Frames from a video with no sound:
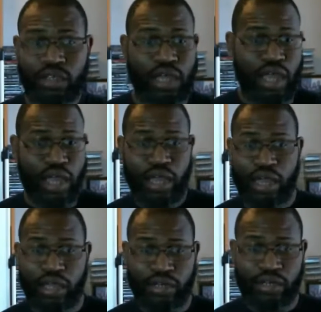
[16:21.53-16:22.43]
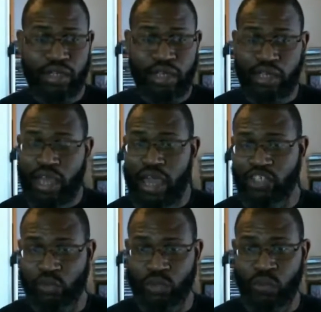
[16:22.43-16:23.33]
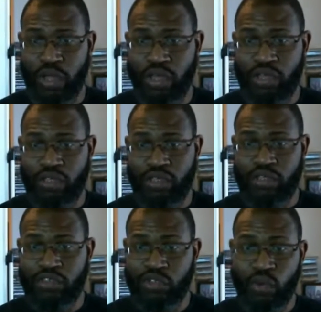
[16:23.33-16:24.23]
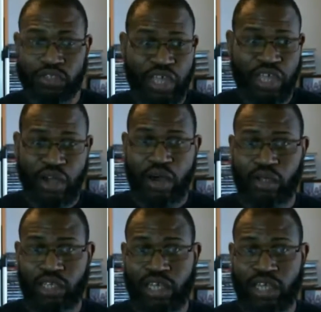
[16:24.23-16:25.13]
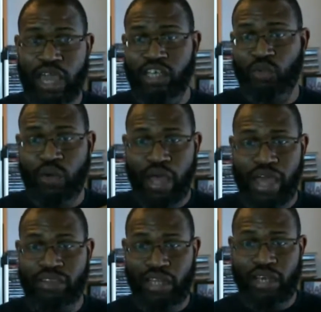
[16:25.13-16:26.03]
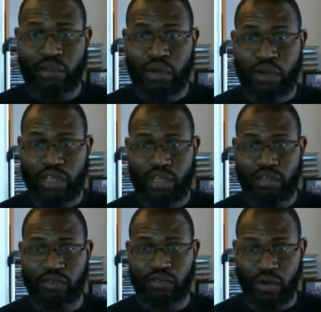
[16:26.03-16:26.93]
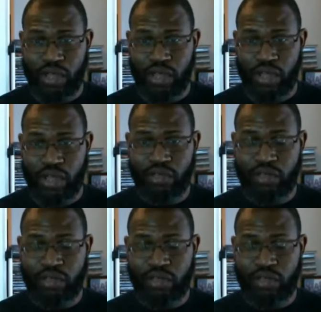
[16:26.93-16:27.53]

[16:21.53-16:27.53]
and in a casual way. So it's now called the casual athletic market, right?